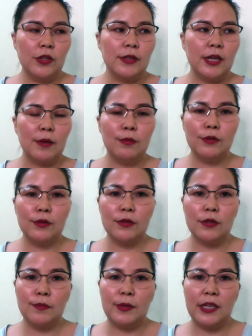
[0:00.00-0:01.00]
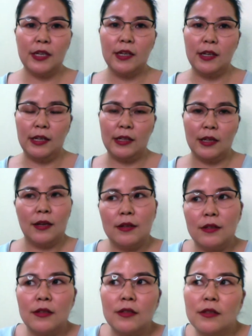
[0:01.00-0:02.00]
able to speak
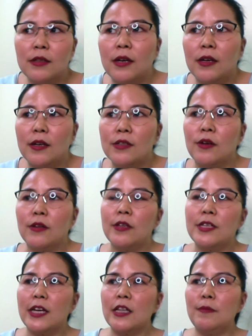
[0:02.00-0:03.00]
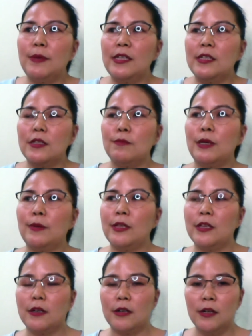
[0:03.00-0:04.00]
English, I guess, on a daily basis. Maybe
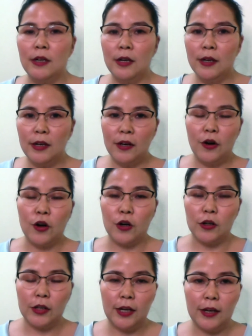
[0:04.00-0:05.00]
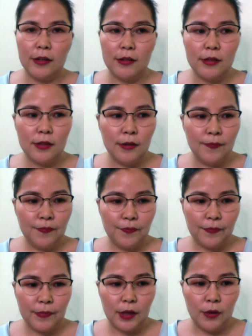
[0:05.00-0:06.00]
her kids
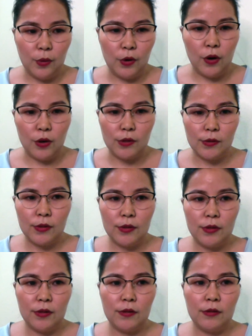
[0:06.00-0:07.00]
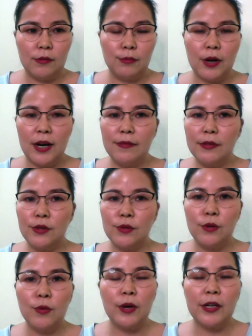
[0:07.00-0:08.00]
goes to private
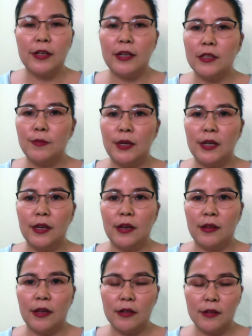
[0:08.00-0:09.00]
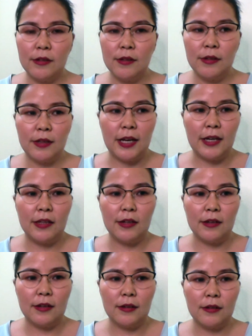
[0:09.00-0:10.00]
school where they speak another, like
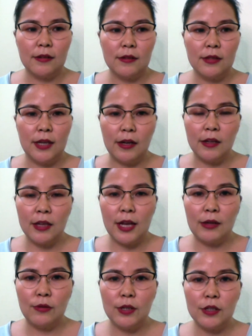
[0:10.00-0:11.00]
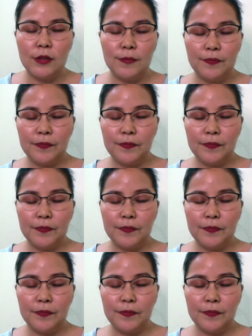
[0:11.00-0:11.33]
their second language.